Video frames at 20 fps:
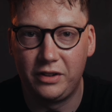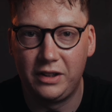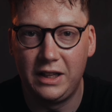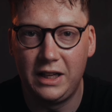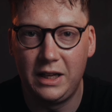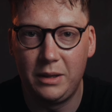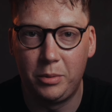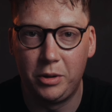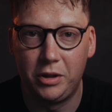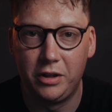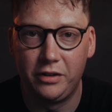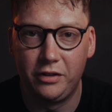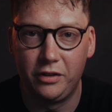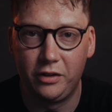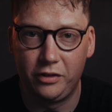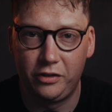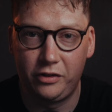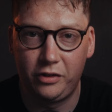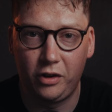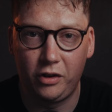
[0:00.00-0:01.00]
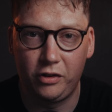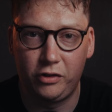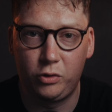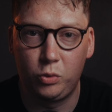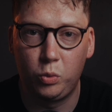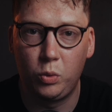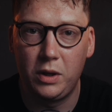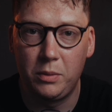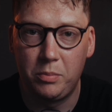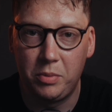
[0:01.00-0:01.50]
a label and those sort of
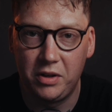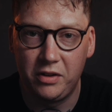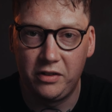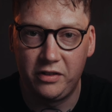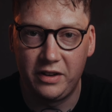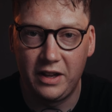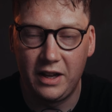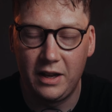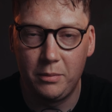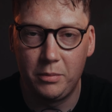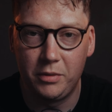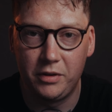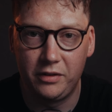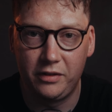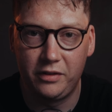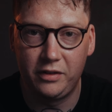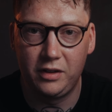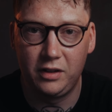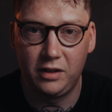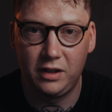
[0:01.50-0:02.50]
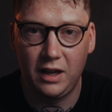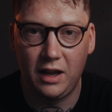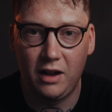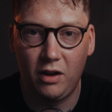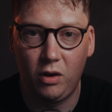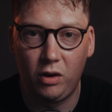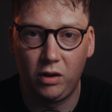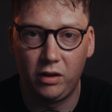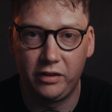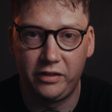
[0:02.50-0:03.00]
sweeping statements that you get
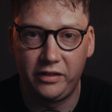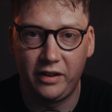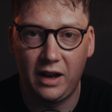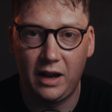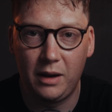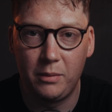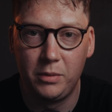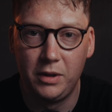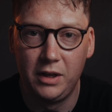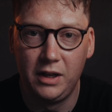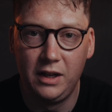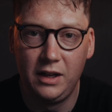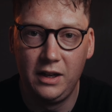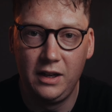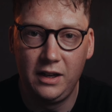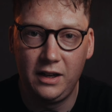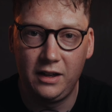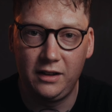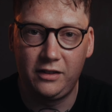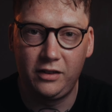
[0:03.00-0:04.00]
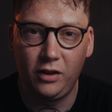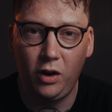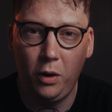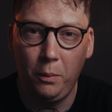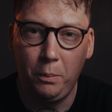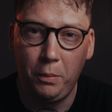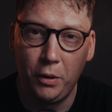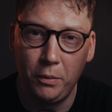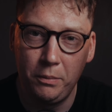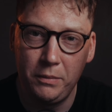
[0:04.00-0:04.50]
all the time, it sort
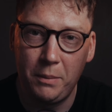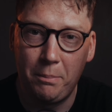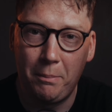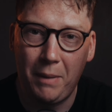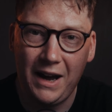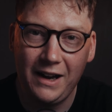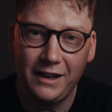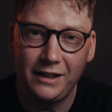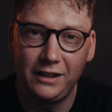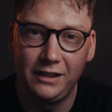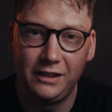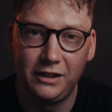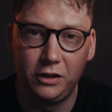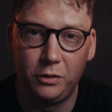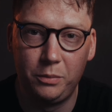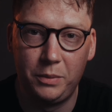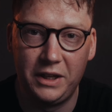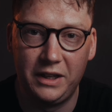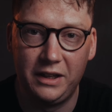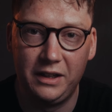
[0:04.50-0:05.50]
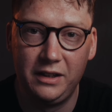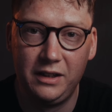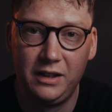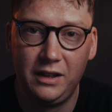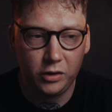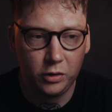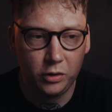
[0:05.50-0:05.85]
of put me back a little bit. As a